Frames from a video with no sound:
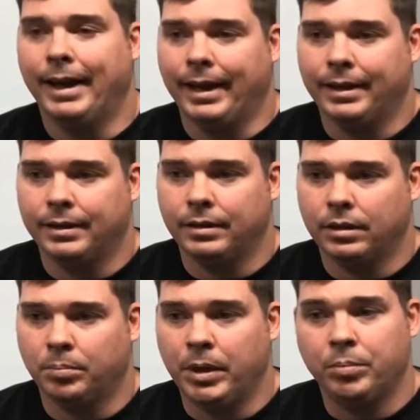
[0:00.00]
and
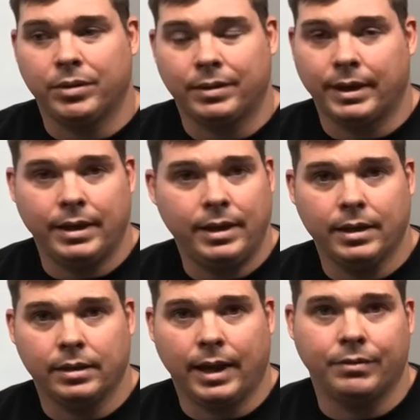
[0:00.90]
the people that they
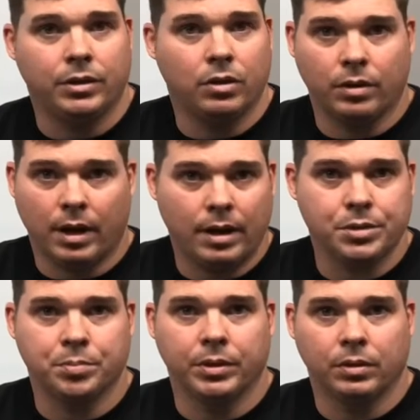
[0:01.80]
hit have to go to the
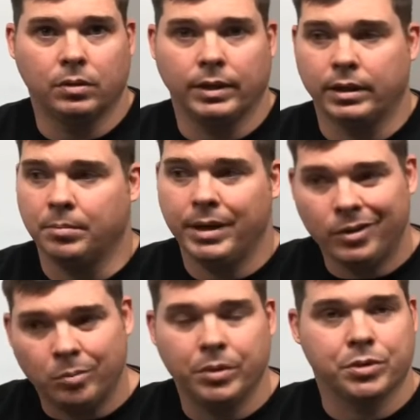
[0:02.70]
hospital, and the
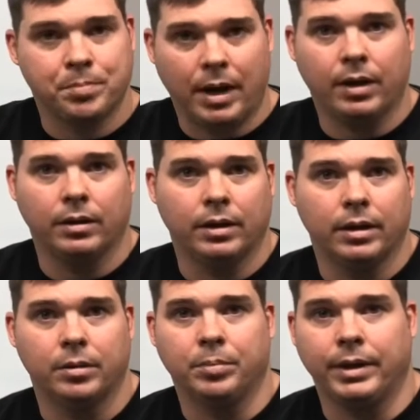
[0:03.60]
medical bills pile
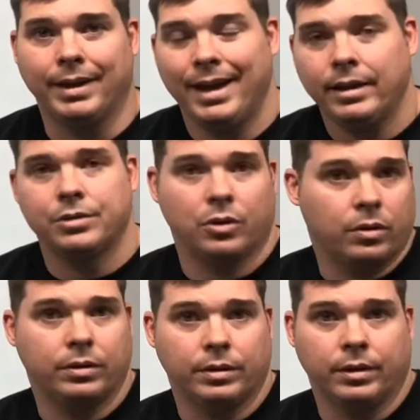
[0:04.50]
up, and that can
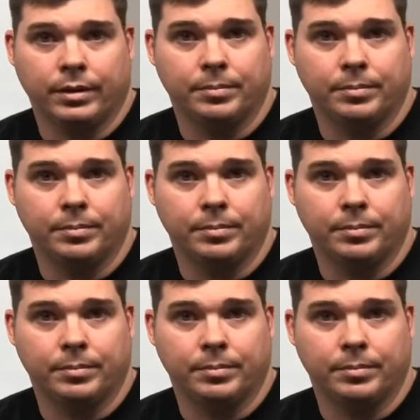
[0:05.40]
turn